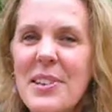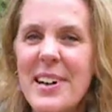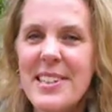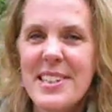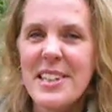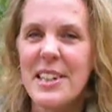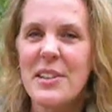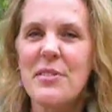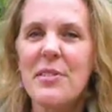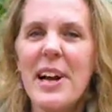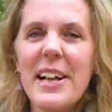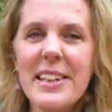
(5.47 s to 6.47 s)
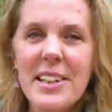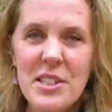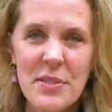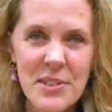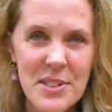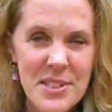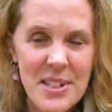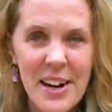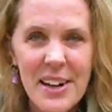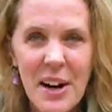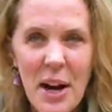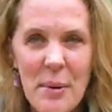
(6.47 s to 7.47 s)
Sue Larson of
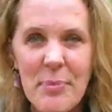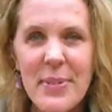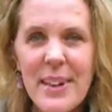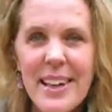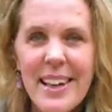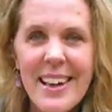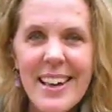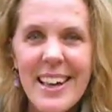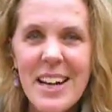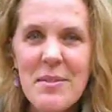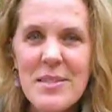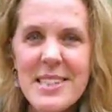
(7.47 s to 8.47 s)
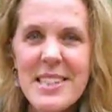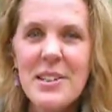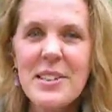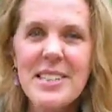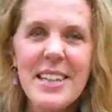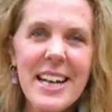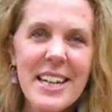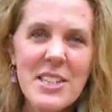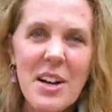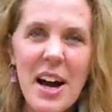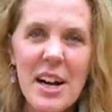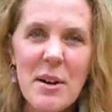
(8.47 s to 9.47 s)
RealityShifters.com, and I'm here today to
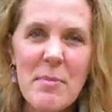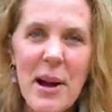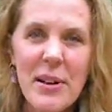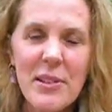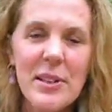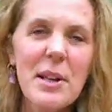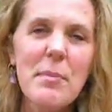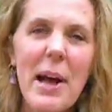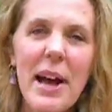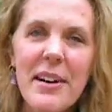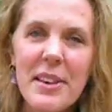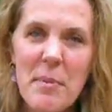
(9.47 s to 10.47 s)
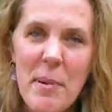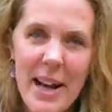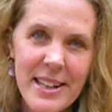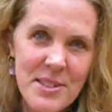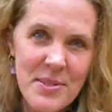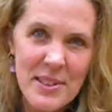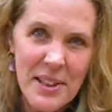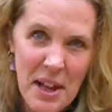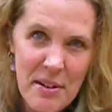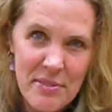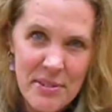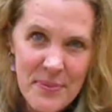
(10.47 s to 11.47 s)
talk about looking back on the past with
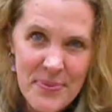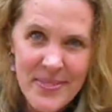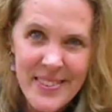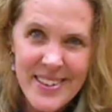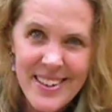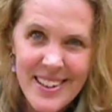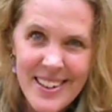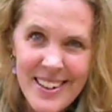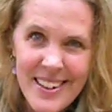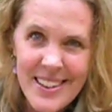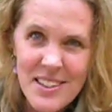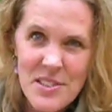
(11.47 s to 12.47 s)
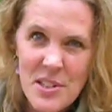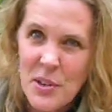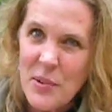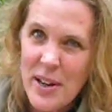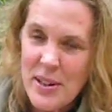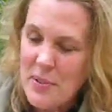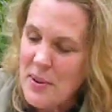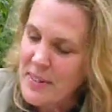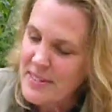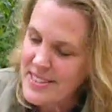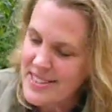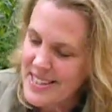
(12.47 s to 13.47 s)
love. There's a great
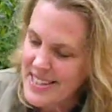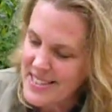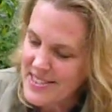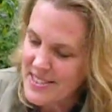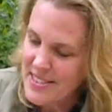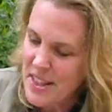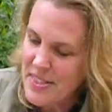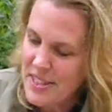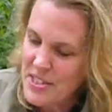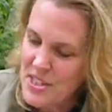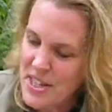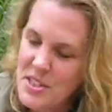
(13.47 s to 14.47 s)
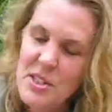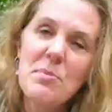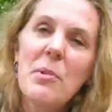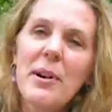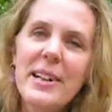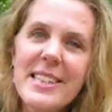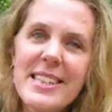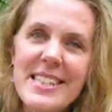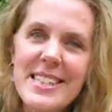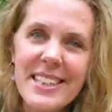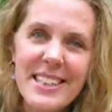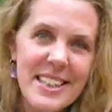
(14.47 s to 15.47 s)
quote that says, Nothing changes more
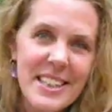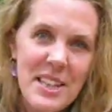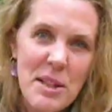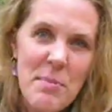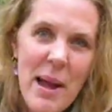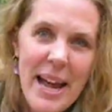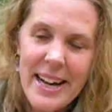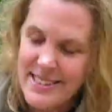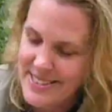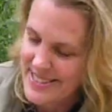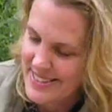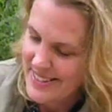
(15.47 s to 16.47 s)
consistently than the past.